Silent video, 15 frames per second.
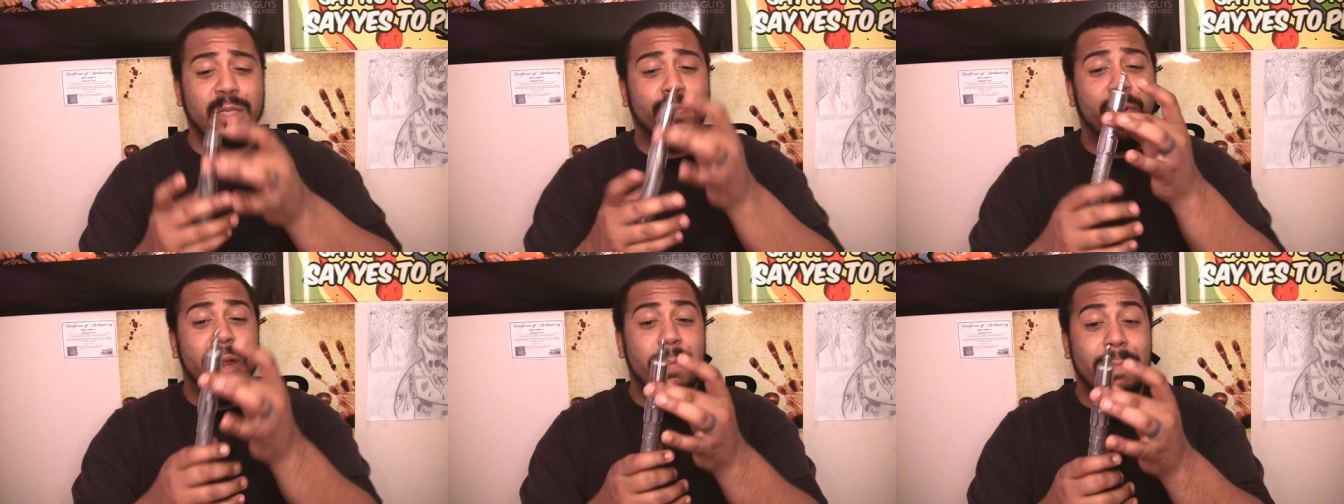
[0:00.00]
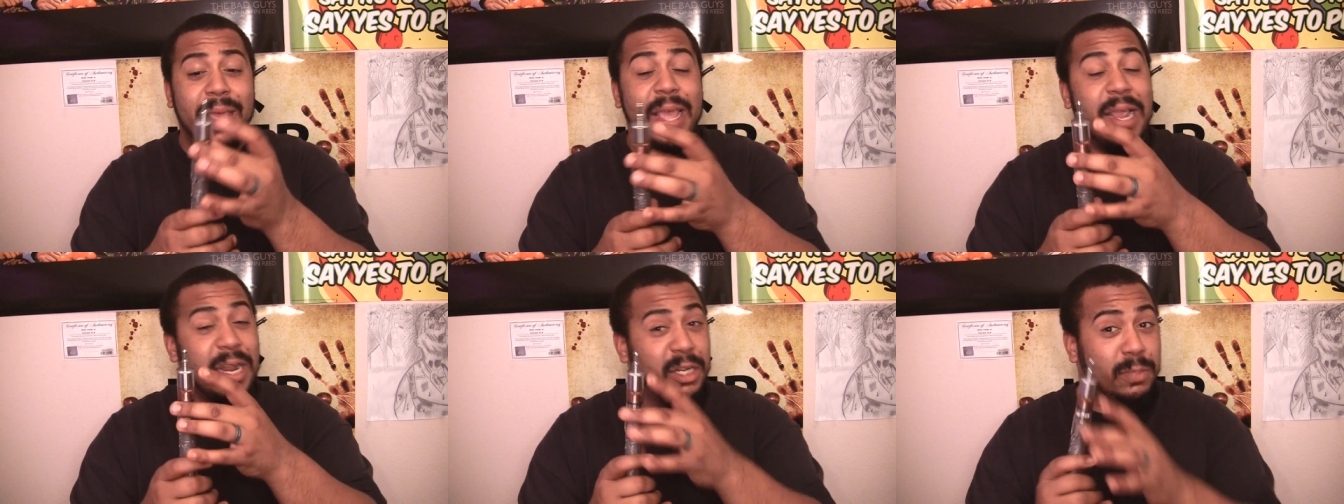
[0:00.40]
It's pretty
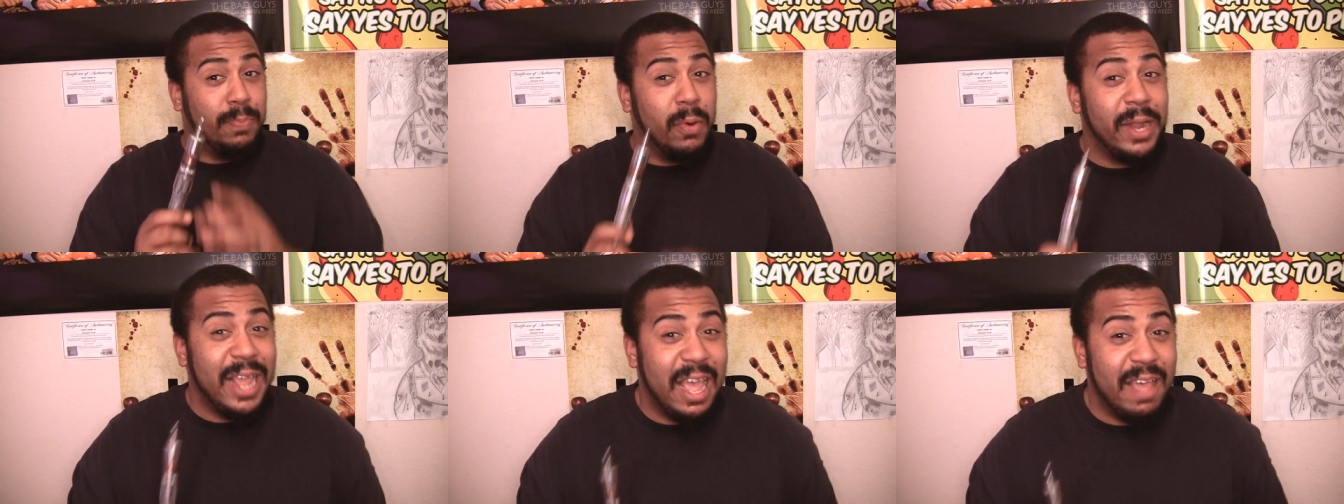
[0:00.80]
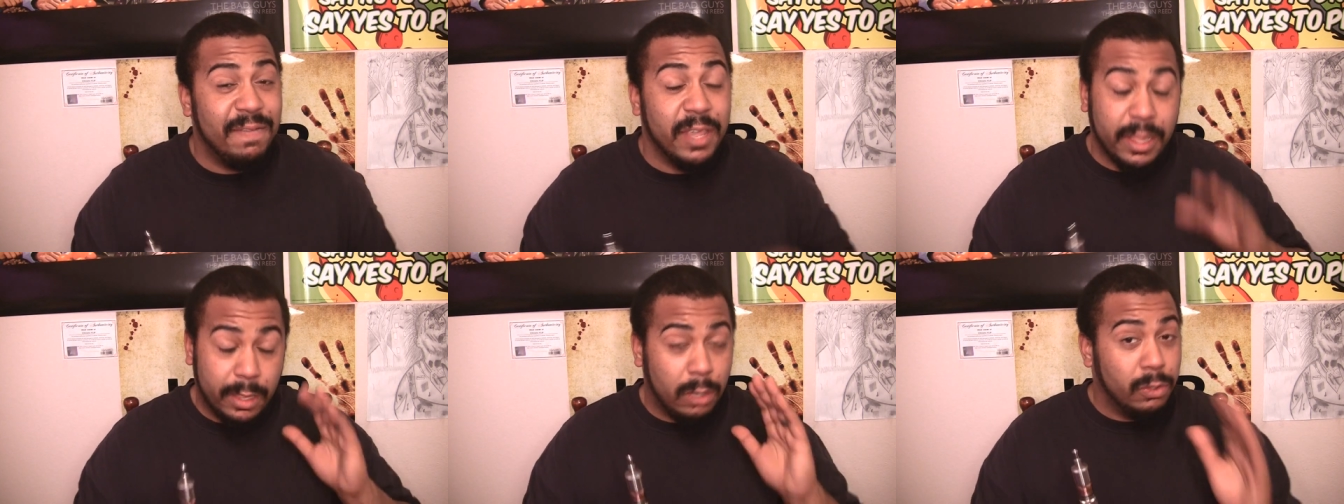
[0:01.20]
big and it's pretty
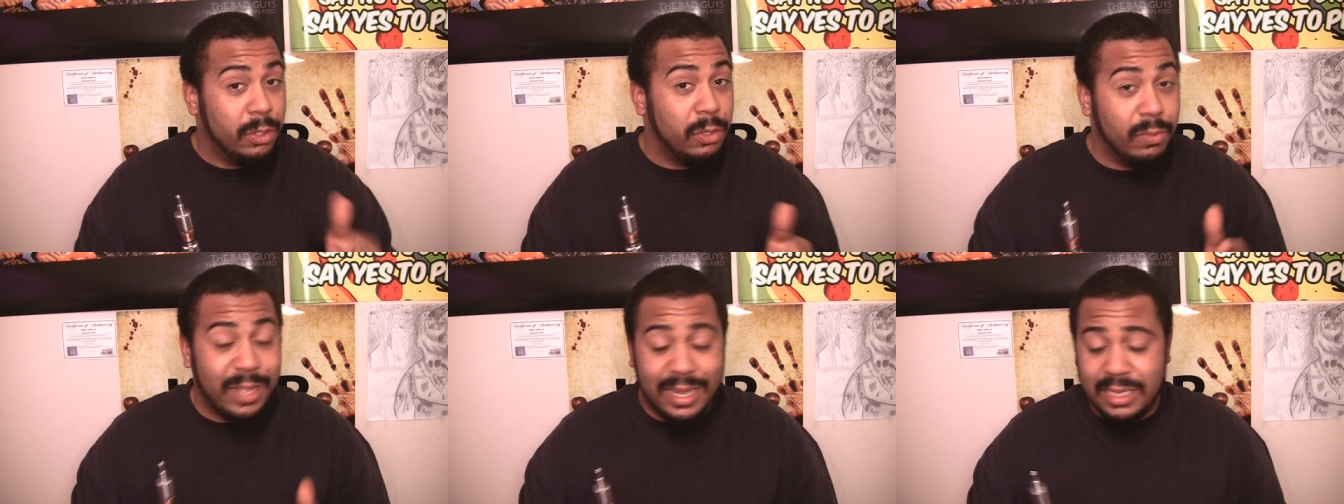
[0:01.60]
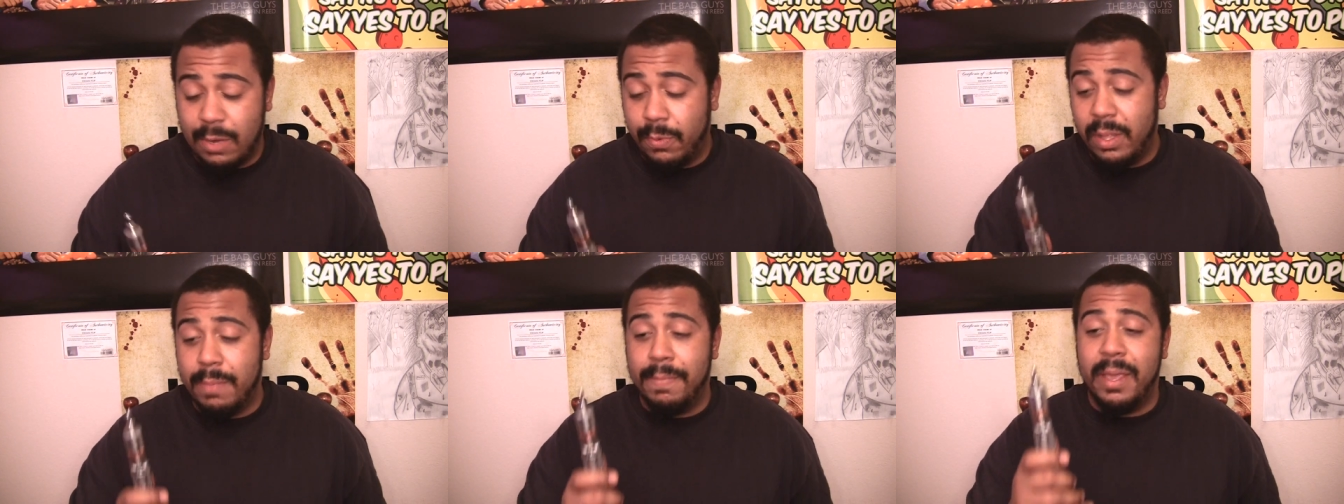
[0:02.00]
heavy. Those two things I
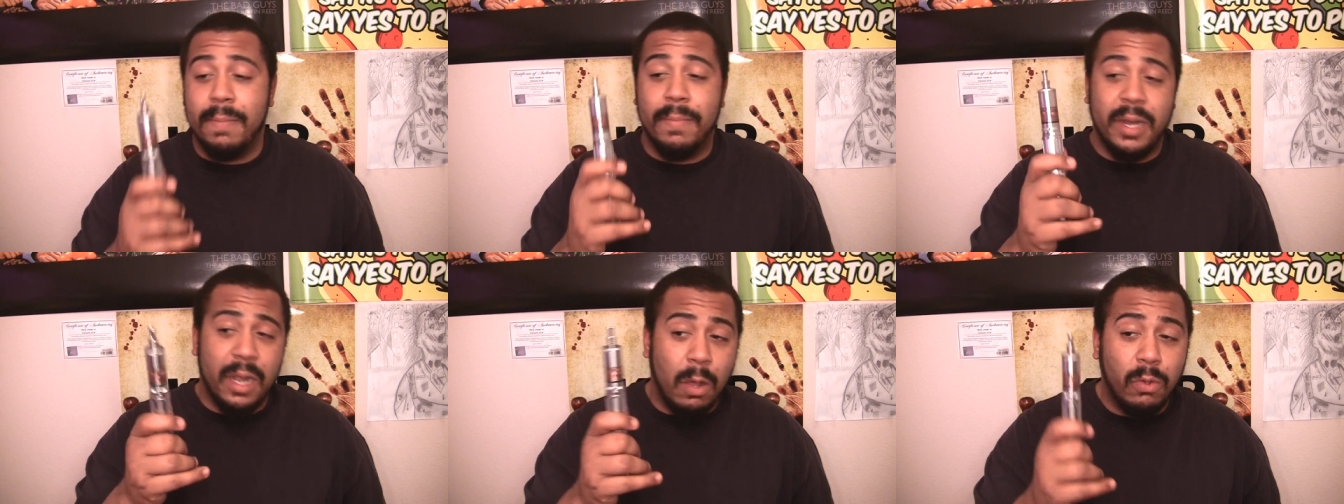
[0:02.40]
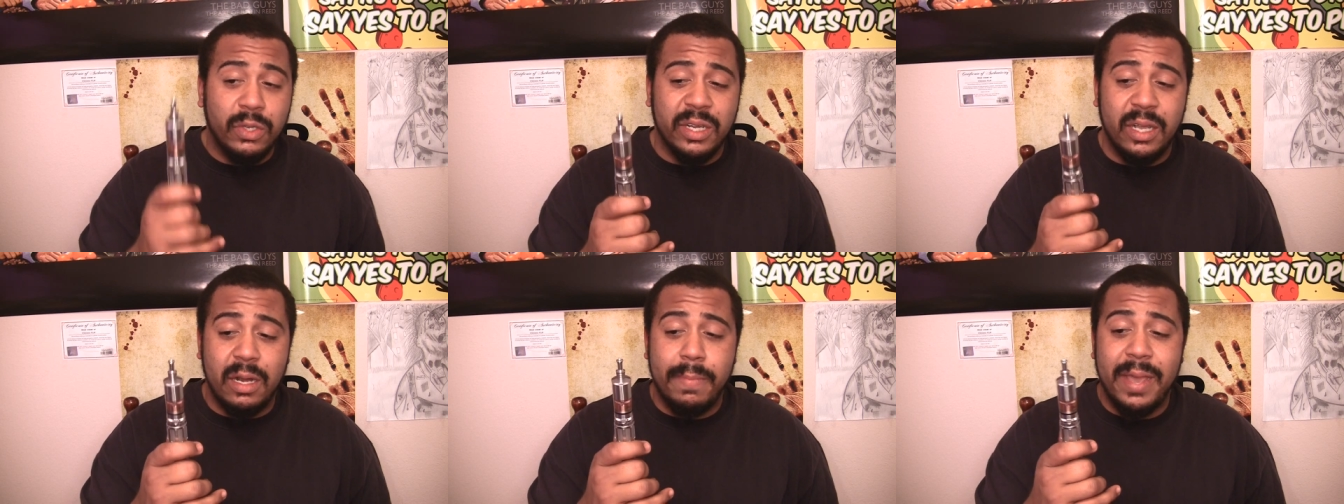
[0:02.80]
will admit, but it holds
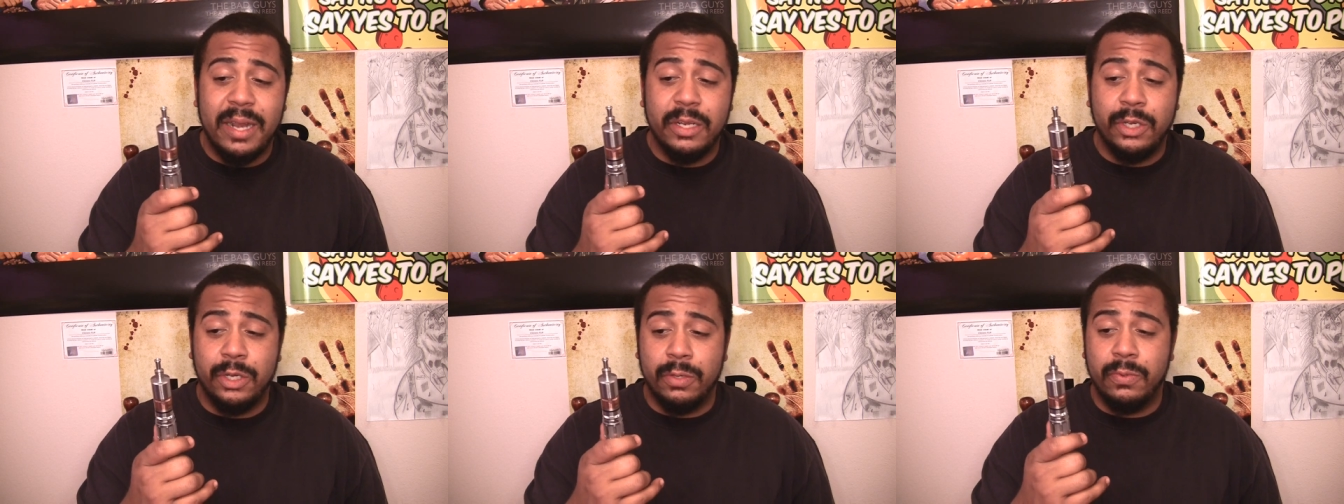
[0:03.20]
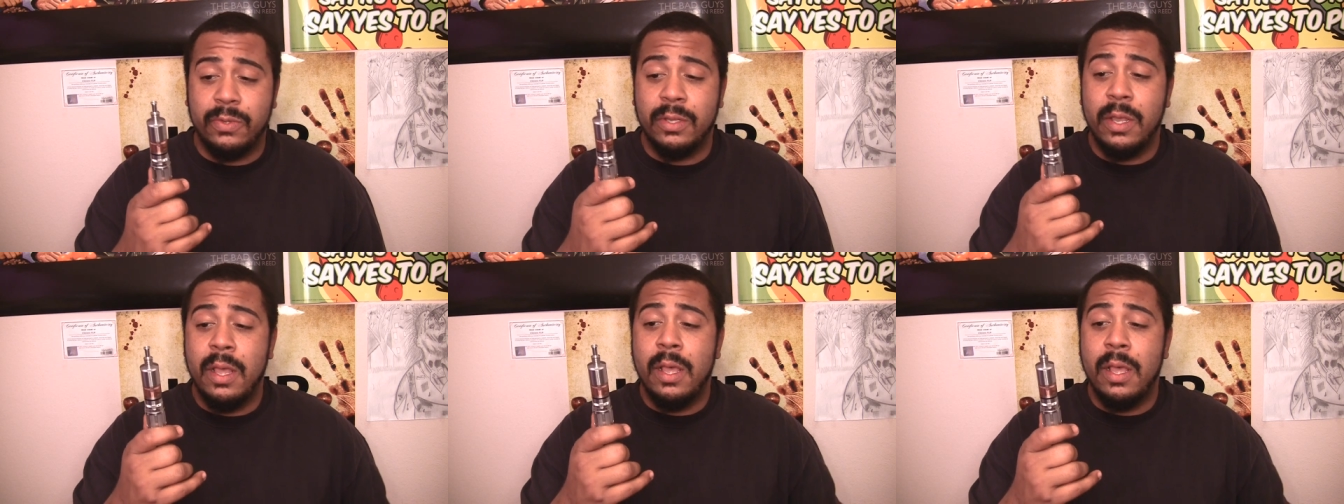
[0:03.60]
a good amount of juice,